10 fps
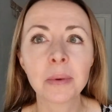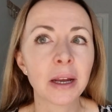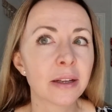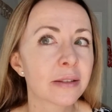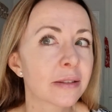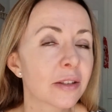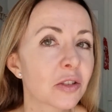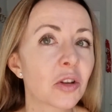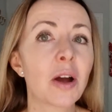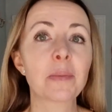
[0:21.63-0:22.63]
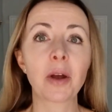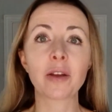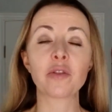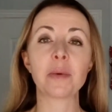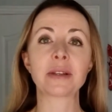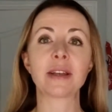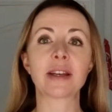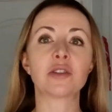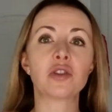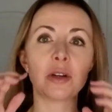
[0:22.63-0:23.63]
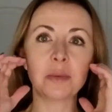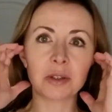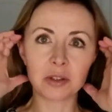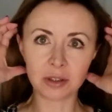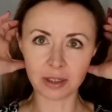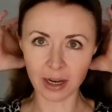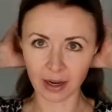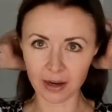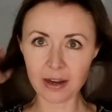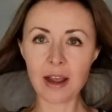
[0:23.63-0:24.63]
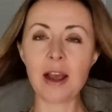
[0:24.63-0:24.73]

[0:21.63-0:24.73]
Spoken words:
base, so I'm going for my second treatment today.